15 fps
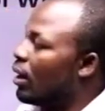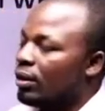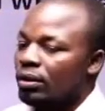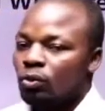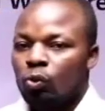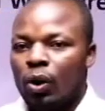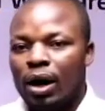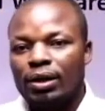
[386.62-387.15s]

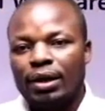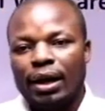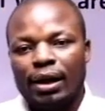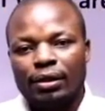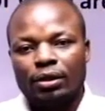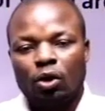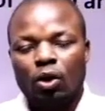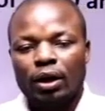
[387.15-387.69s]
World
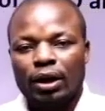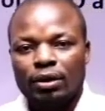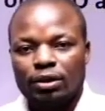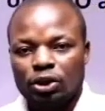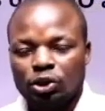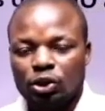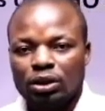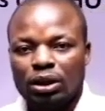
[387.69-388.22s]
Health
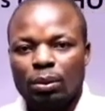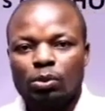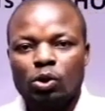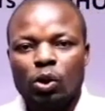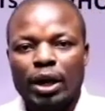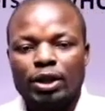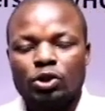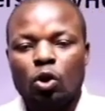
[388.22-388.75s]
Organization,
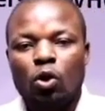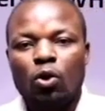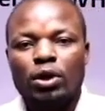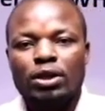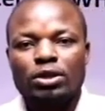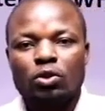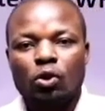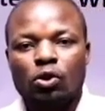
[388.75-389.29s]
WHO,
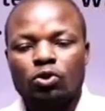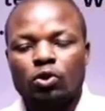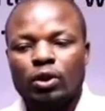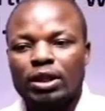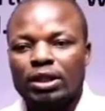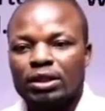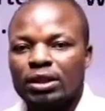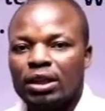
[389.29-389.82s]
is also
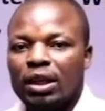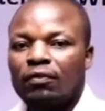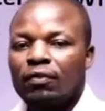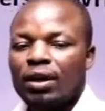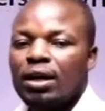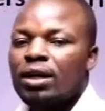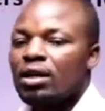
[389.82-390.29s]
in Geneva,